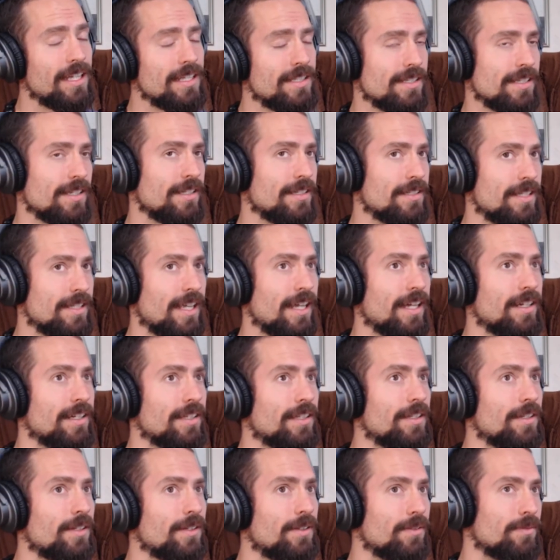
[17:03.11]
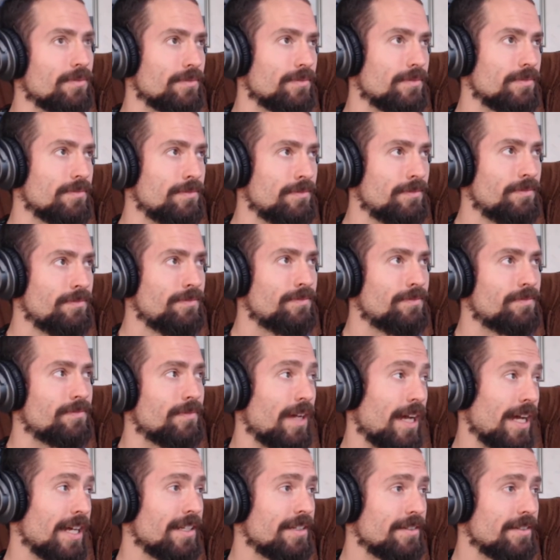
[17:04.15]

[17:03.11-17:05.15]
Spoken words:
that's exactly, I